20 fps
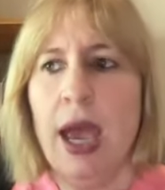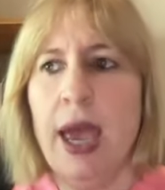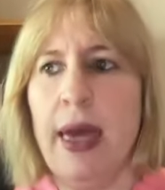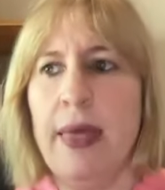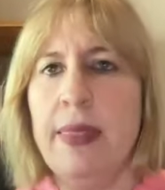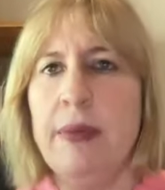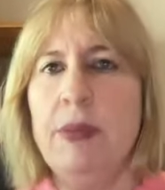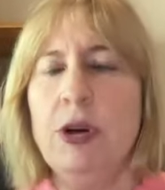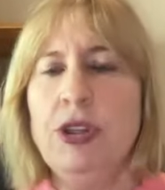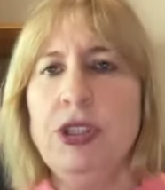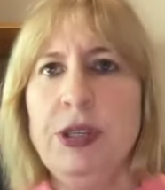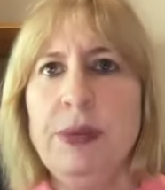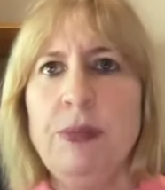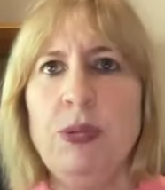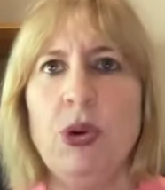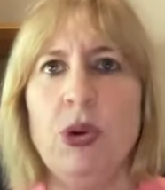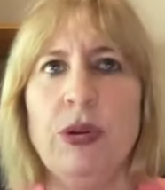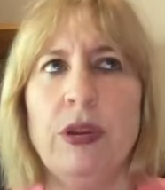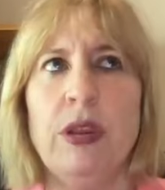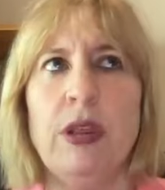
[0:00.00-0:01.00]
And the most
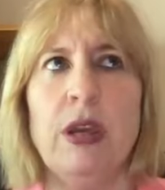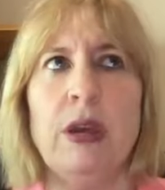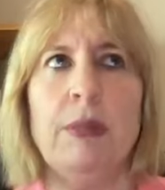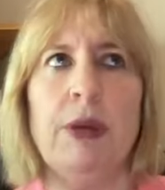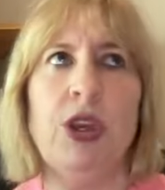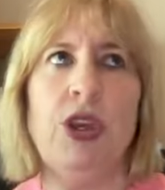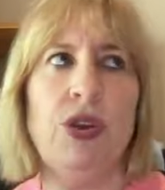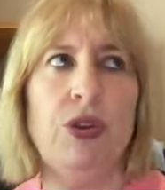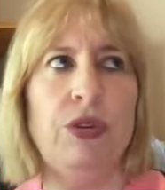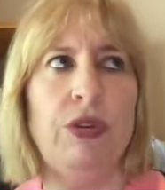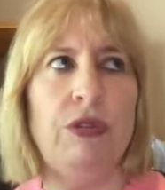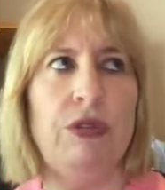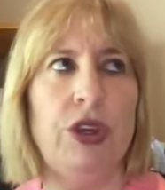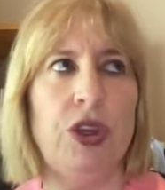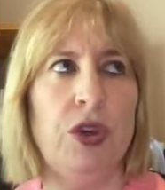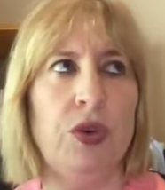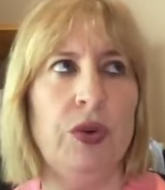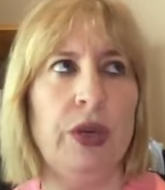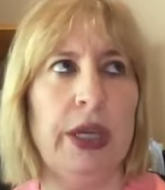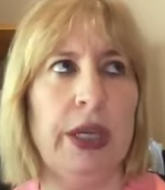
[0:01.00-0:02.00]
important thing about You Do
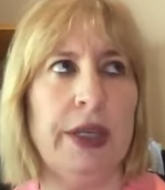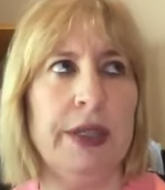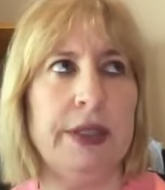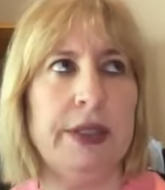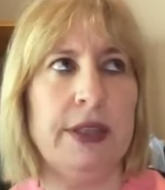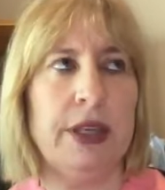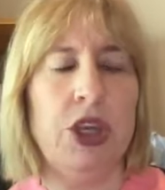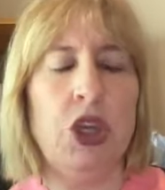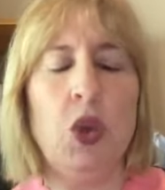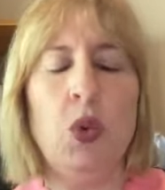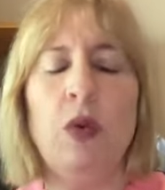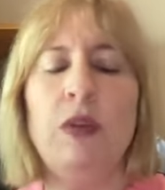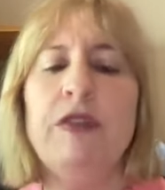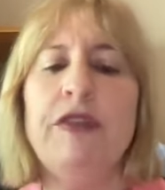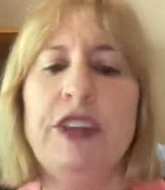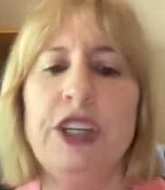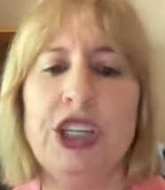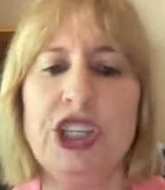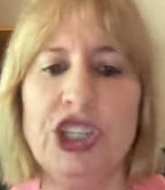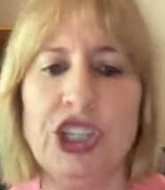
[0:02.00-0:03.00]
You is you will
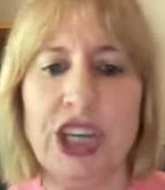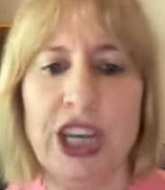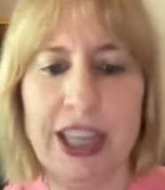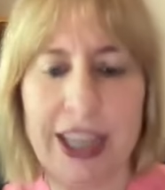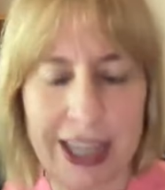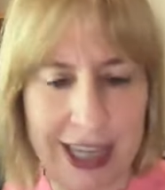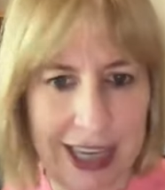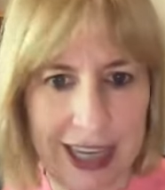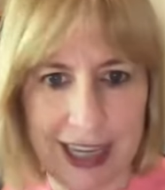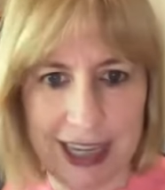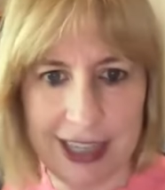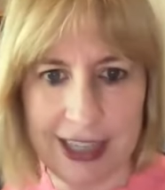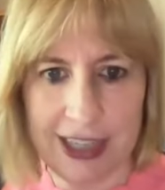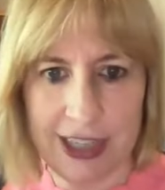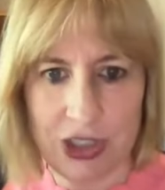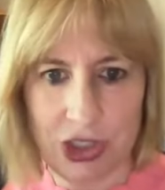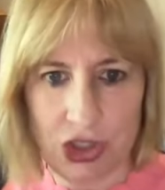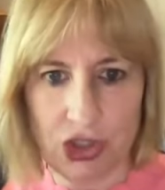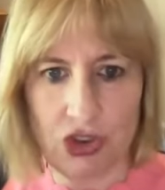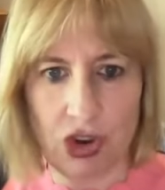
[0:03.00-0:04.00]
finish the year
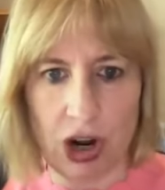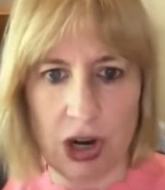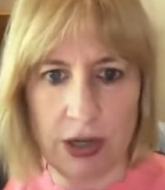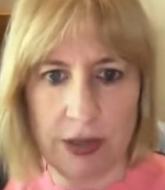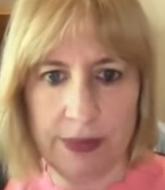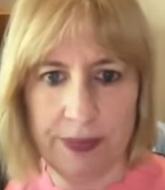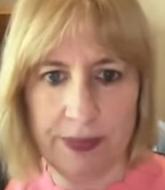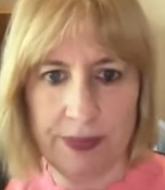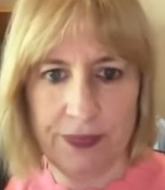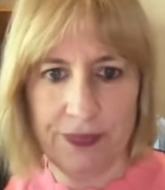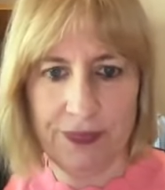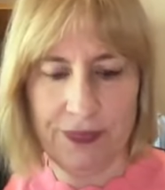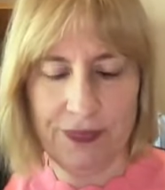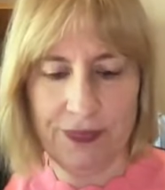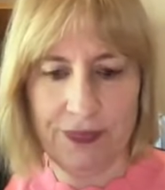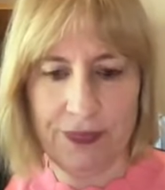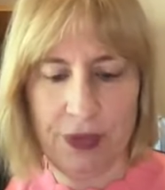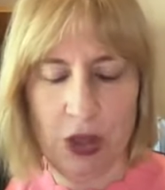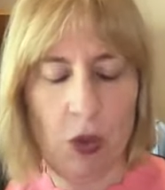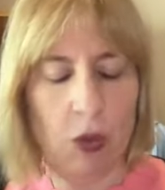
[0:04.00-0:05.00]
strong.
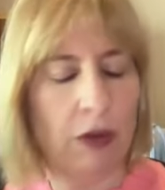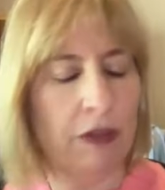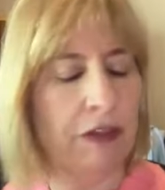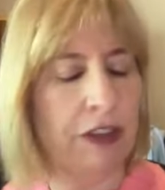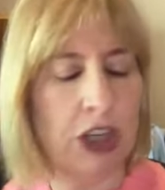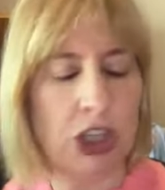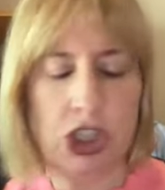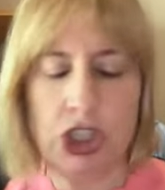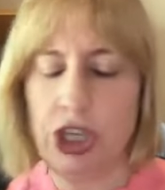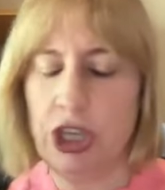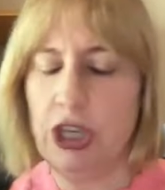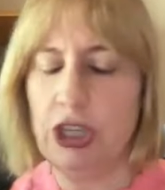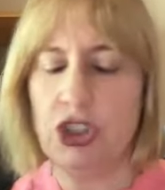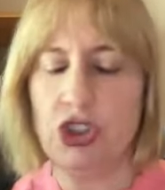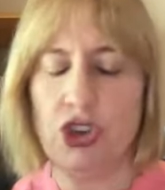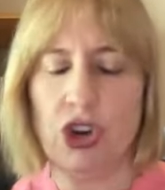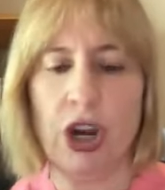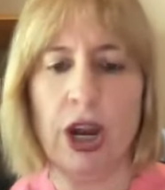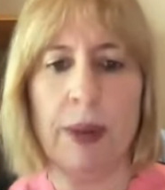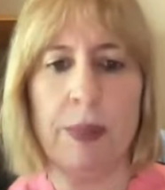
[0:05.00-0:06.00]
You will finish the year
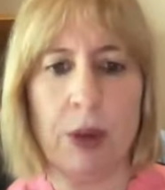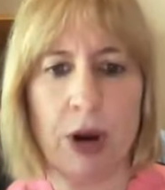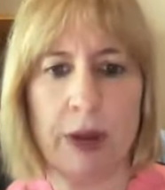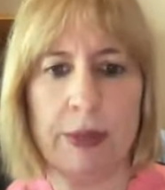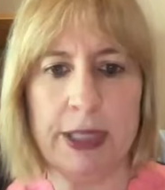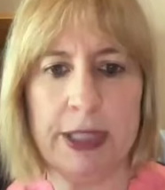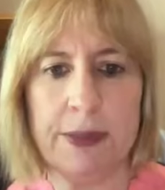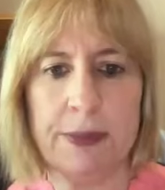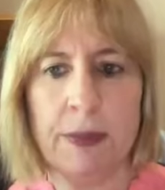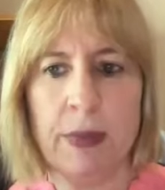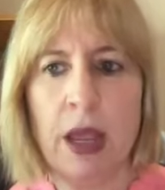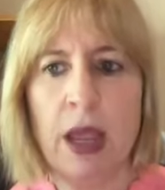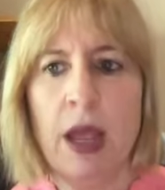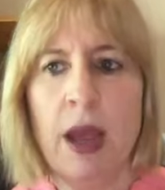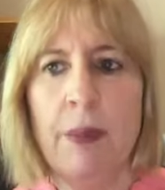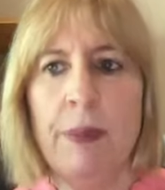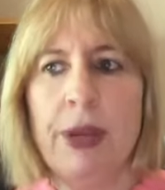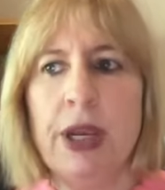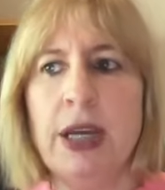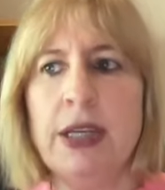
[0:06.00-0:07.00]
strong, I promise.
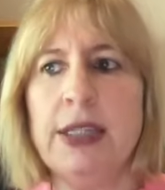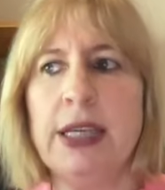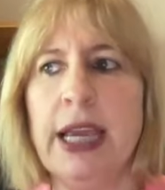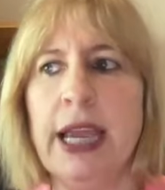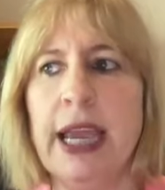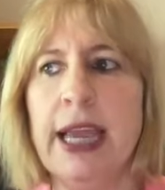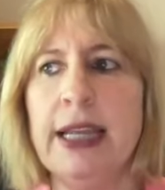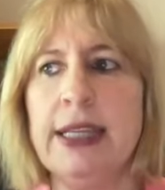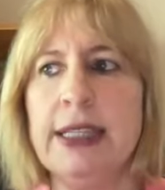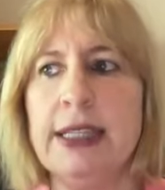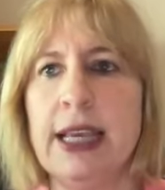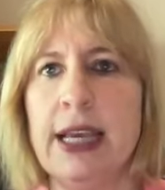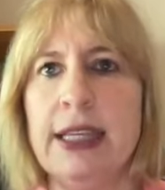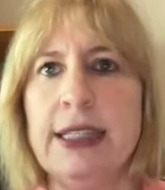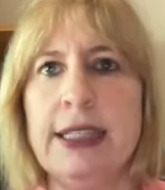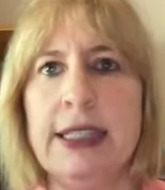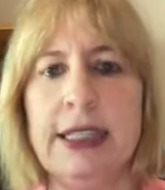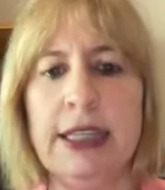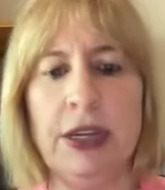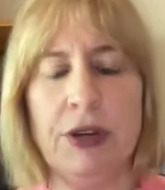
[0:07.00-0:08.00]
Because it's a
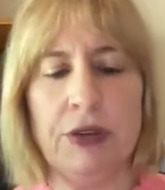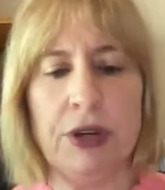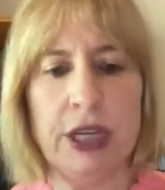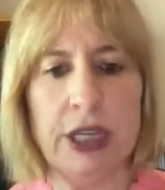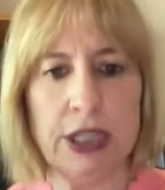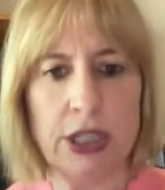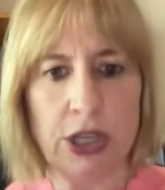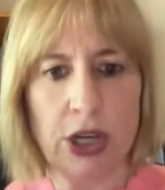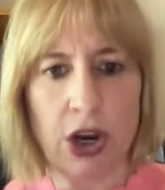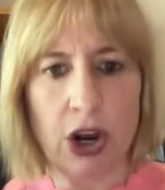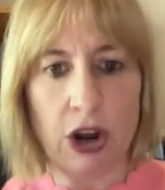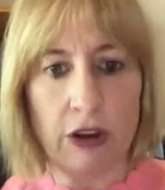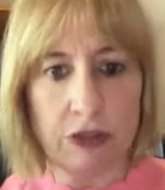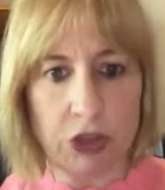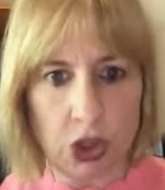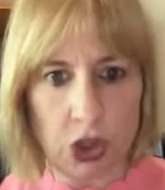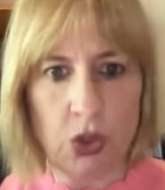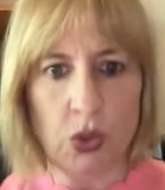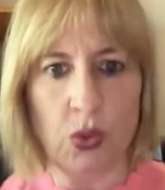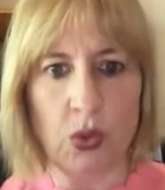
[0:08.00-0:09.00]
series of
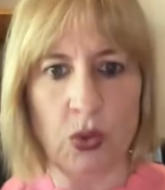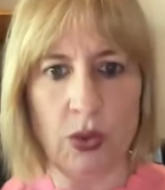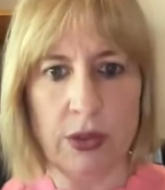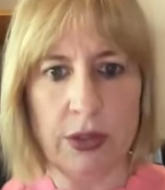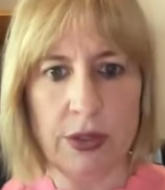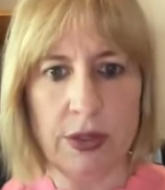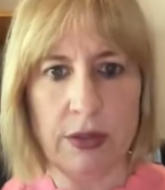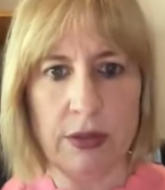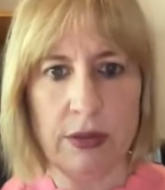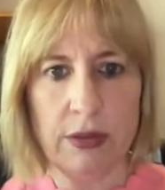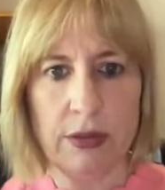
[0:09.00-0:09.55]
tools